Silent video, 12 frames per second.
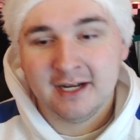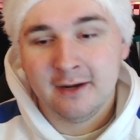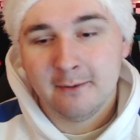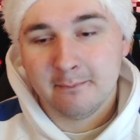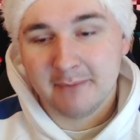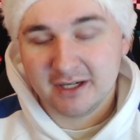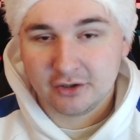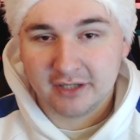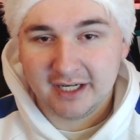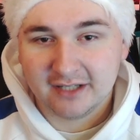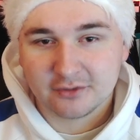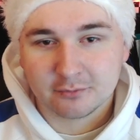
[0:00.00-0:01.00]
Make sure you
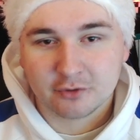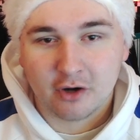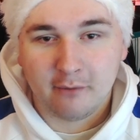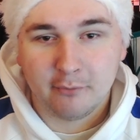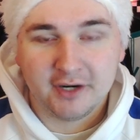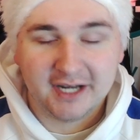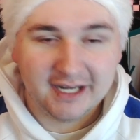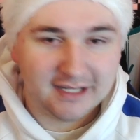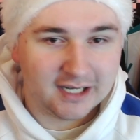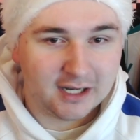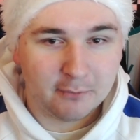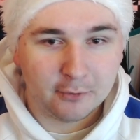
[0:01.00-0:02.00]
hit the subscribe button, hit the
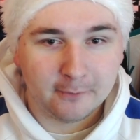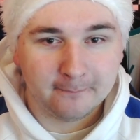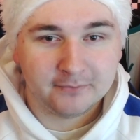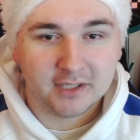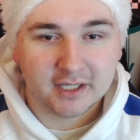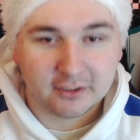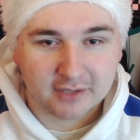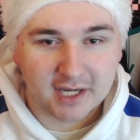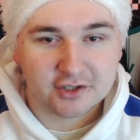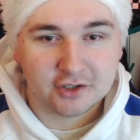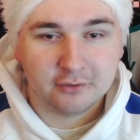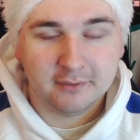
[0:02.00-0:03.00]
like button, and I'll
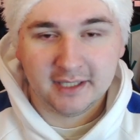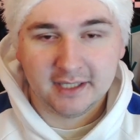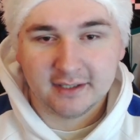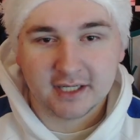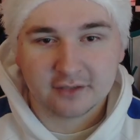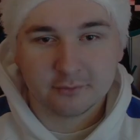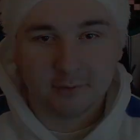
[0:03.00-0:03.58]
catch you in the next one.